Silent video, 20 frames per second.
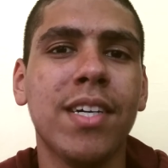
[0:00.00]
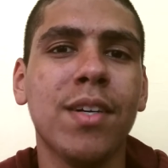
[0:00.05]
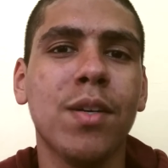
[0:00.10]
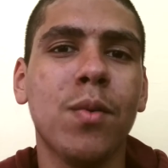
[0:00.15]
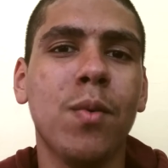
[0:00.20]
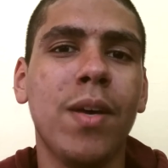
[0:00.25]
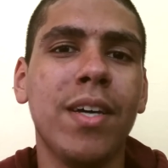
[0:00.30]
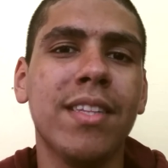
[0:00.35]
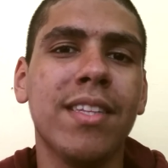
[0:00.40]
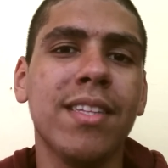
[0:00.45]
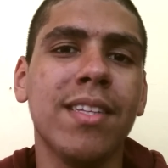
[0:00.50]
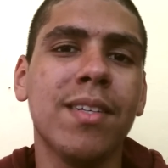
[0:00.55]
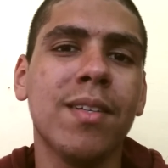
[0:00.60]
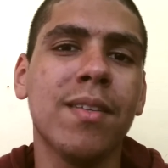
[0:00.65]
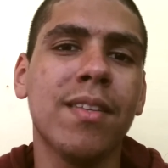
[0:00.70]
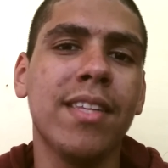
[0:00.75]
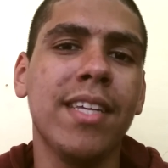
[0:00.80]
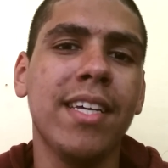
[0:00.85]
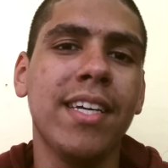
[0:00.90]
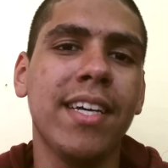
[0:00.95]
done quite the
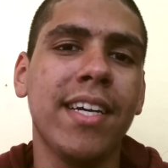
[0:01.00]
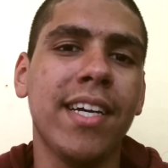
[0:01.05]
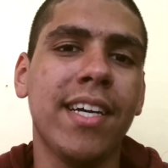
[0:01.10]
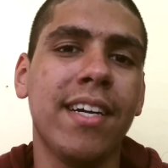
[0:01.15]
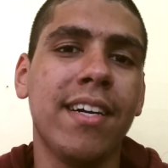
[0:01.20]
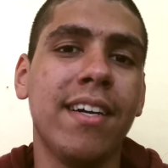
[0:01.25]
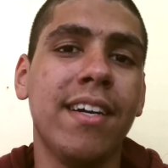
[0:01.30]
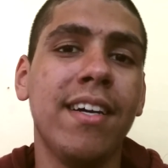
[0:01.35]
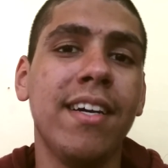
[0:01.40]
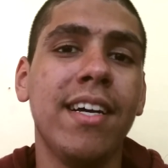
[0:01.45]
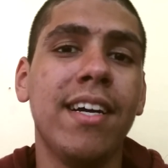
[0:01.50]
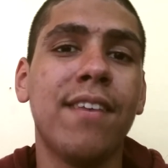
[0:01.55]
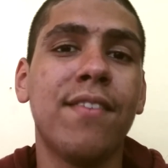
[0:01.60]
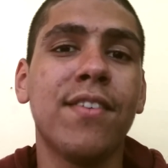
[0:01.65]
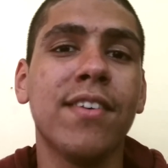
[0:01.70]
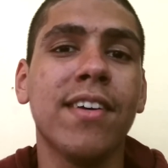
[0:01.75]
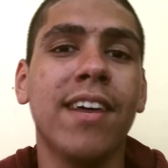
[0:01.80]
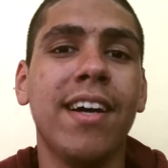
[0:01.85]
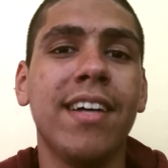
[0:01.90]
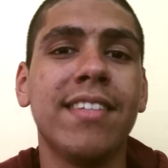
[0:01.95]
little thing here and
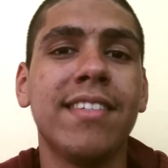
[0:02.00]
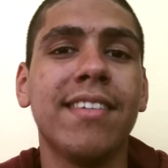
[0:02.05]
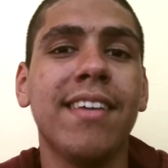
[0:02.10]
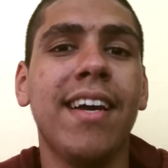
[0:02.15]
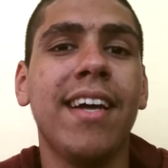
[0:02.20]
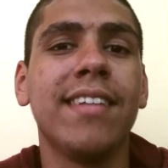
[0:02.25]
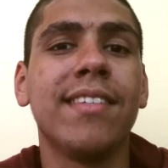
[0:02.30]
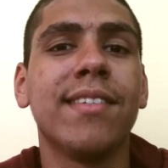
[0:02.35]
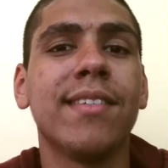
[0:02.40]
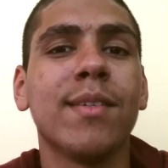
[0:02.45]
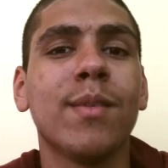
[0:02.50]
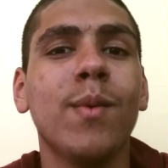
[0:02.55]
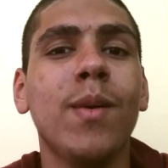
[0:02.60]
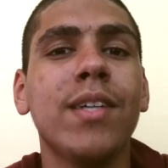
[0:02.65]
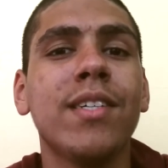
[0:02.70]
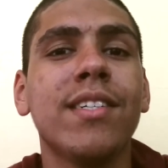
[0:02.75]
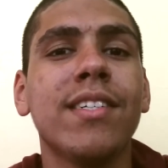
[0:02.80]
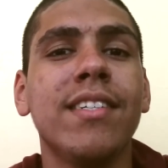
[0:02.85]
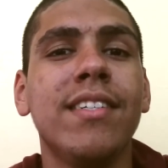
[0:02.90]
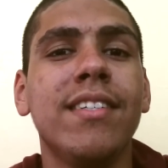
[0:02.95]
forgotten to answer the
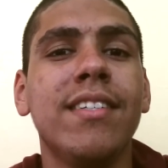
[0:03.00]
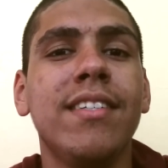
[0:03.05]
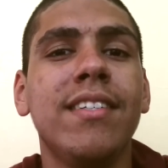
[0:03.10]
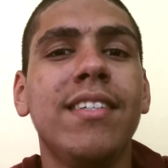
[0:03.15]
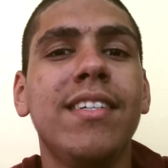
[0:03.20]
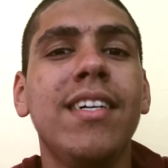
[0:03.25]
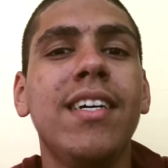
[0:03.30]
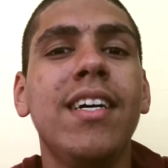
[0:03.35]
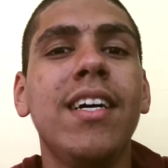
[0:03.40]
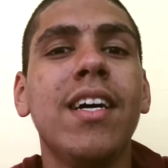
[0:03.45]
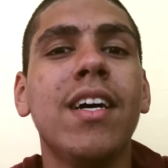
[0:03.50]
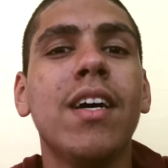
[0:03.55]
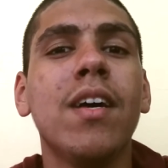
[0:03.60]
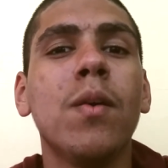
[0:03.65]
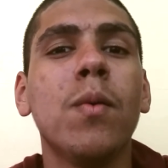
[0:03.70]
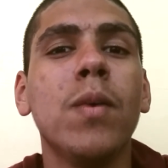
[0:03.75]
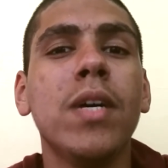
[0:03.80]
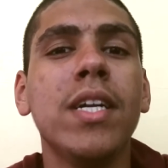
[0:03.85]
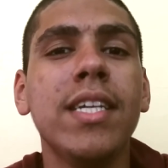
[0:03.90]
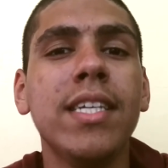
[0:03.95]
question.
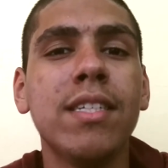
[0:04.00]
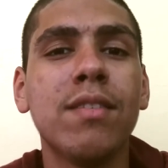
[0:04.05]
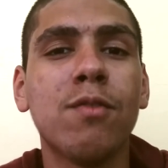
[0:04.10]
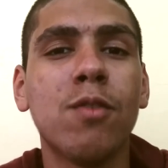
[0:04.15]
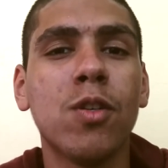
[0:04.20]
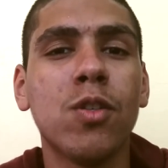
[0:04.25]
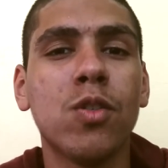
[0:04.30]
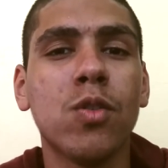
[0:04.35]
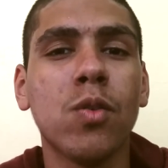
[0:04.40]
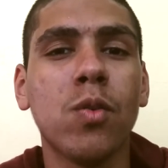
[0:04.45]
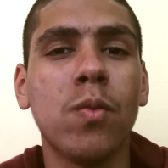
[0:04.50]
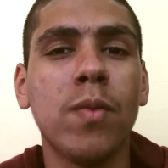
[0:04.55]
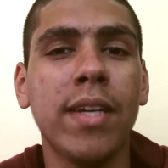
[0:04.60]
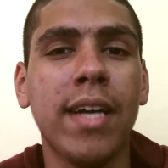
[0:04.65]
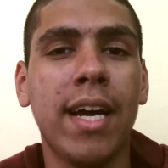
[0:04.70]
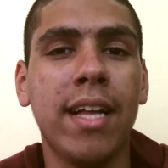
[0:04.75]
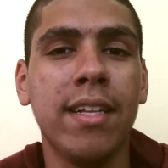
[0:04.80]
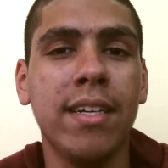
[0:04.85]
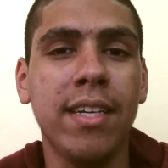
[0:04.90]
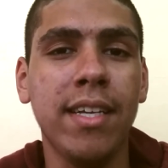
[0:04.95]
What is virtual
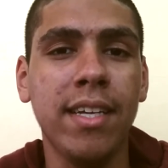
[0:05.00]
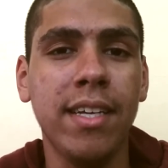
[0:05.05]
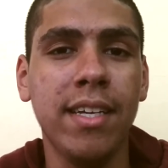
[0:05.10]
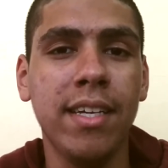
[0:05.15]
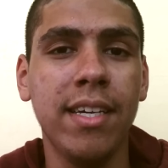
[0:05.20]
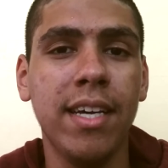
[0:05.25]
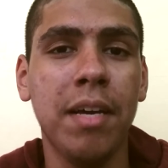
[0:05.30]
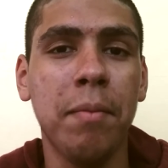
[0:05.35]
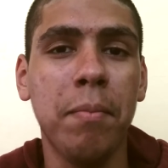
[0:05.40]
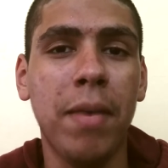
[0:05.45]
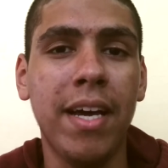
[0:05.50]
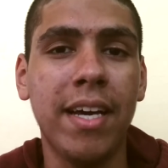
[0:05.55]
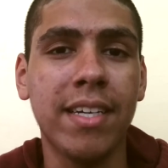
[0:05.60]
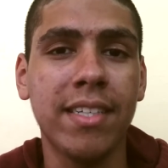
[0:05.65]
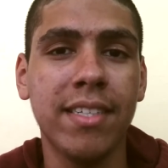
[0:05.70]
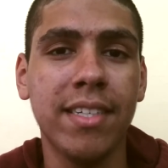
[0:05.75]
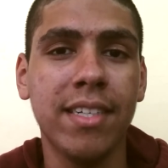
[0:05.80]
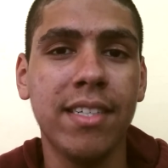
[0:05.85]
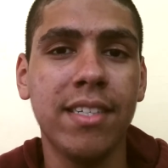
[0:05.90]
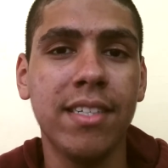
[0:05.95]
reality and by
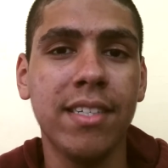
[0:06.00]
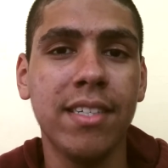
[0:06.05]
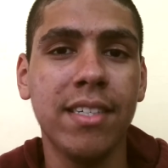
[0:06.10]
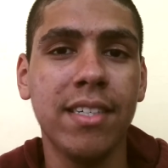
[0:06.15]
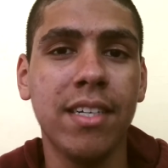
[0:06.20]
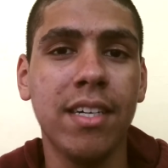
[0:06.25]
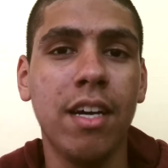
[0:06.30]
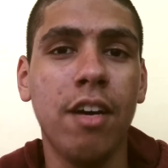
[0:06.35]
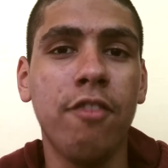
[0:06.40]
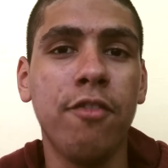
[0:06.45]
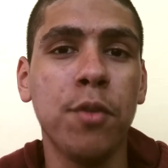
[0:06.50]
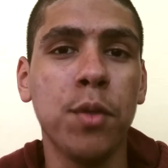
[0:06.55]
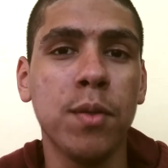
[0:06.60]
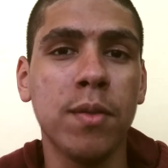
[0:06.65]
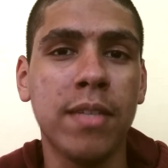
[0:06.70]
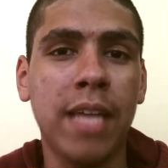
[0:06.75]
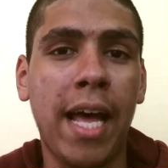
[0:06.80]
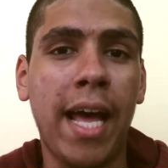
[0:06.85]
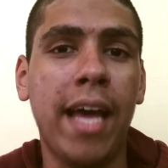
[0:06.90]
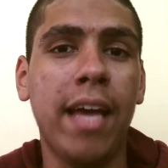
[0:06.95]
extension, a full
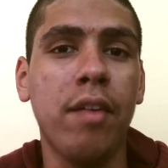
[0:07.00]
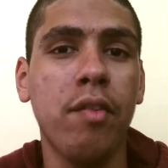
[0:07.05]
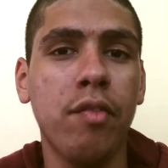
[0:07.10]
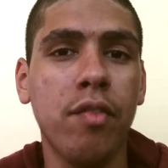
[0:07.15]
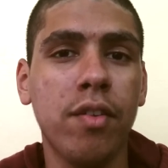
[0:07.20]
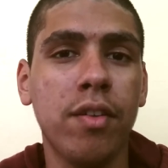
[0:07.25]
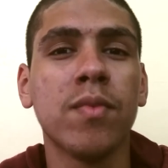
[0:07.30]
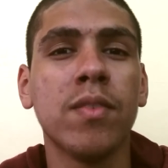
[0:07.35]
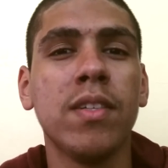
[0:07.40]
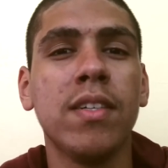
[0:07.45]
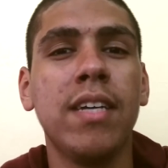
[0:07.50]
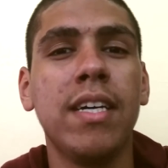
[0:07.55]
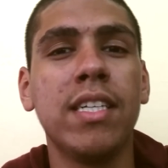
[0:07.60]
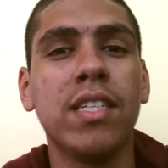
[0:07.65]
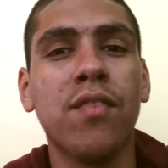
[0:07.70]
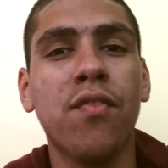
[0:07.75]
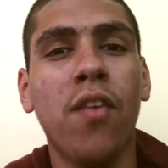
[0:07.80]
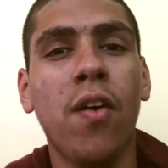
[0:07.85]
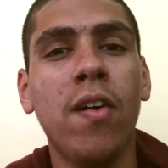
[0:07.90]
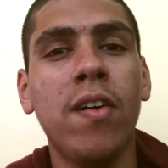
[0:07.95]
dive?
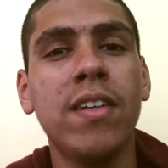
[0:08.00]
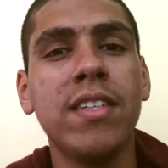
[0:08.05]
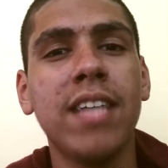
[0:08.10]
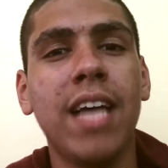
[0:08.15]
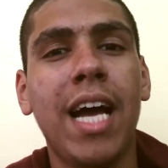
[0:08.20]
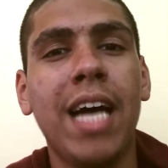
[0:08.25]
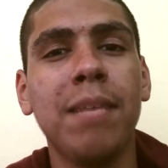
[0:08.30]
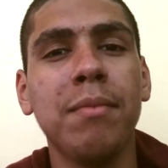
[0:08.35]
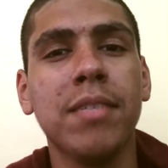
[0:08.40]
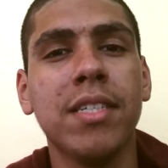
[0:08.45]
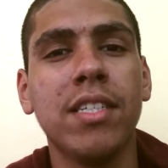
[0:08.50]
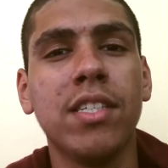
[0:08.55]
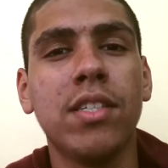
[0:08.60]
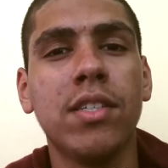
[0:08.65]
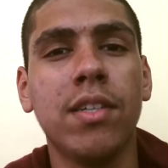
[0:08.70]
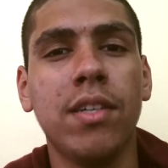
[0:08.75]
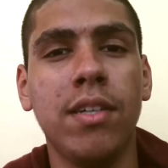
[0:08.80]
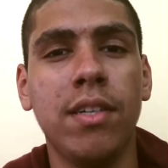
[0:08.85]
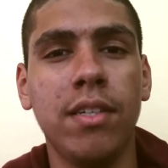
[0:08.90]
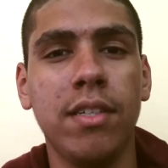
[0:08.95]
As far as I'm
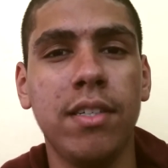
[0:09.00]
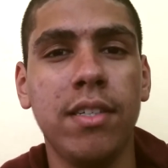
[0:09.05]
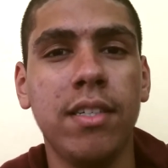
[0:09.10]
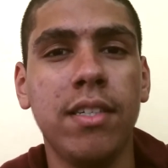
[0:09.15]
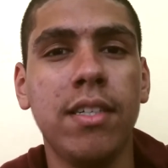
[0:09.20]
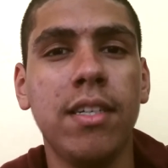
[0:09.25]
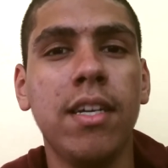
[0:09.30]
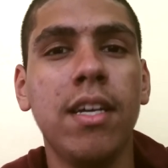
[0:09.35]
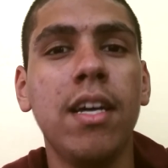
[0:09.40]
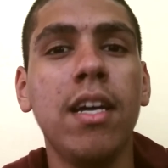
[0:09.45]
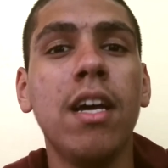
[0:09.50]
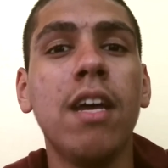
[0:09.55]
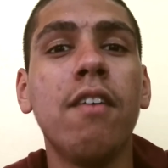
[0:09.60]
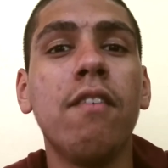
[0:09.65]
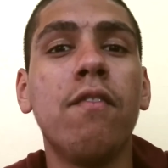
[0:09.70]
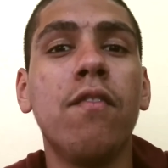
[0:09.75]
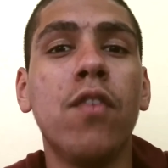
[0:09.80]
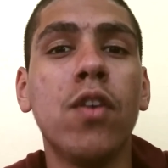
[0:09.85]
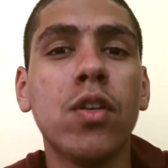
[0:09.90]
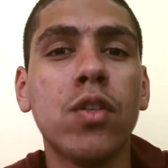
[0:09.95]
concerned,
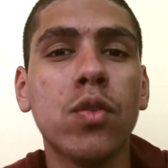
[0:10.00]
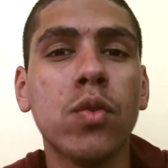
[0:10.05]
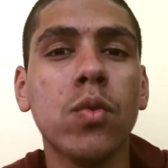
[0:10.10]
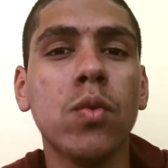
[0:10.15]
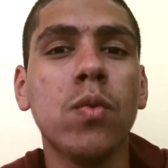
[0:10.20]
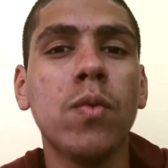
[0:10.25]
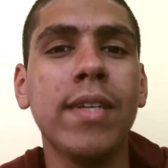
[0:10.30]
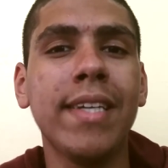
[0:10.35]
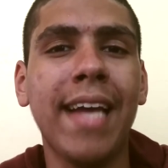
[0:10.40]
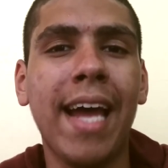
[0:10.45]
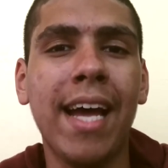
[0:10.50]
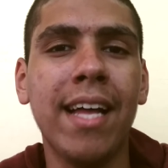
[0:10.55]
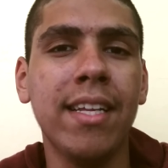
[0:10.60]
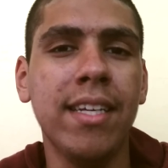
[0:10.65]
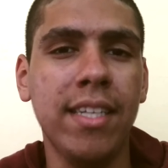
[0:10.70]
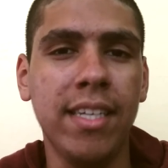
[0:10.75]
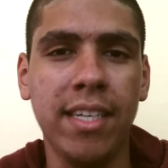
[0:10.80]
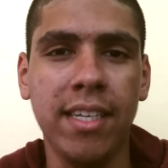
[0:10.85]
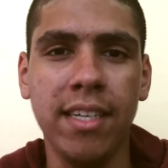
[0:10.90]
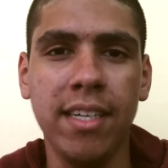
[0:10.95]
virtual
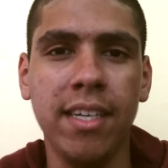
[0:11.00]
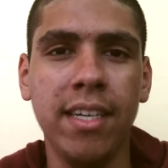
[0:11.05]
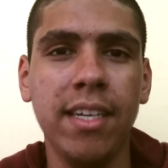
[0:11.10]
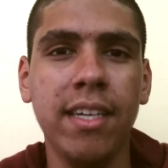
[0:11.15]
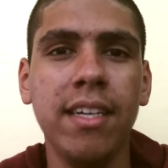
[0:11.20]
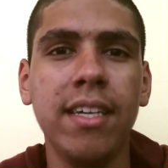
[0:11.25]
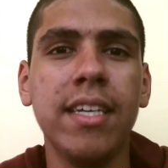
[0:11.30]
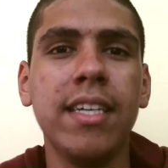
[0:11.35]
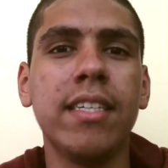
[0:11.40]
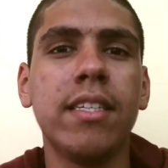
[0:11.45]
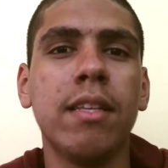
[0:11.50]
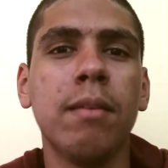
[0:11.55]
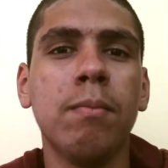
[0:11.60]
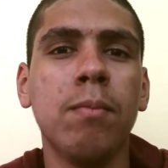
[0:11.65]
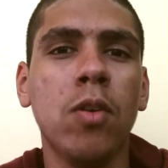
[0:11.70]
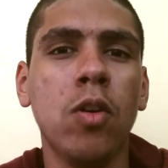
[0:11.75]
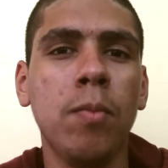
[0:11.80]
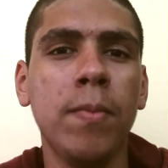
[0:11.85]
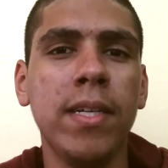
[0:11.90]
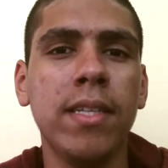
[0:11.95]
reality is the
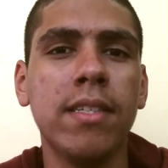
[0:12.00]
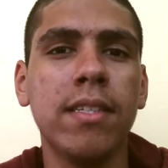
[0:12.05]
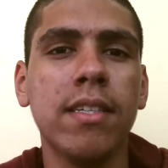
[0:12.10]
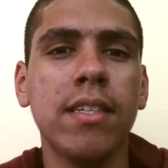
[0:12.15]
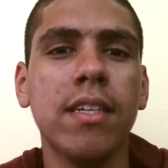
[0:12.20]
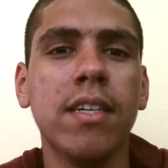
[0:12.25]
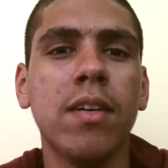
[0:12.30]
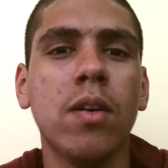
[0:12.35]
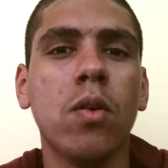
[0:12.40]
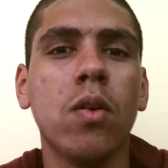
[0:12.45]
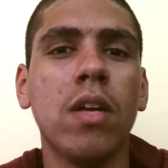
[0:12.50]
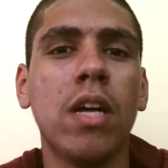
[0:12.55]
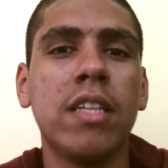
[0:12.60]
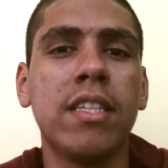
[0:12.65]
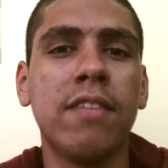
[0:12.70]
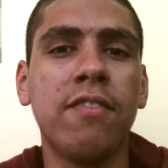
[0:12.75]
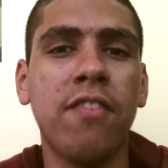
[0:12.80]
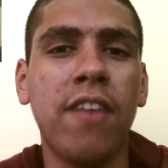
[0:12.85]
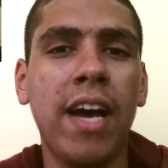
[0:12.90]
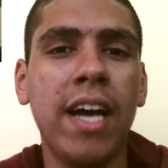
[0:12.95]
moment a
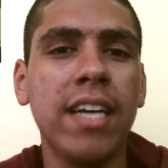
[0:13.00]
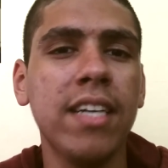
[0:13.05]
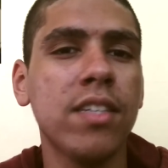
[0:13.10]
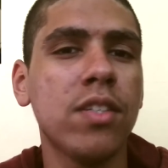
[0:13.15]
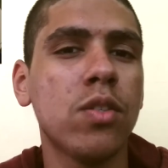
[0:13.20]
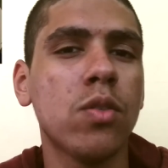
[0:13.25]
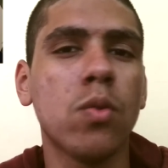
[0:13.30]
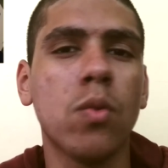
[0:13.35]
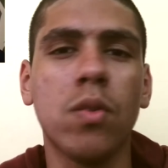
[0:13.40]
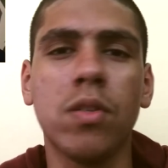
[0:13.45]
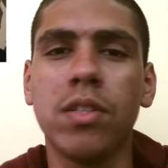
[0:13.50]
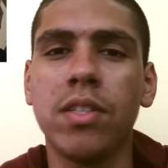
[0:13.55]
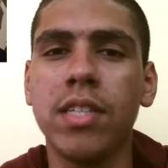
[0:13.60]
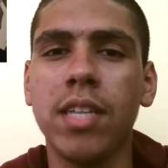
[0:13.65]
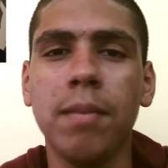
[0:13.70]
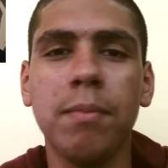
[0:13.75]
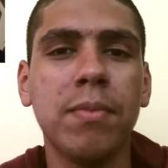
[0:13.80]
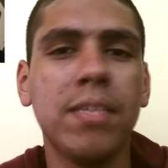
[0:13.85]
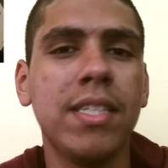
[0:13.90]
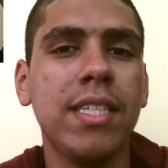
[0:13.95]
device or
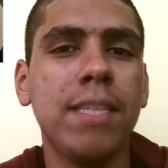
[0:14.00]
some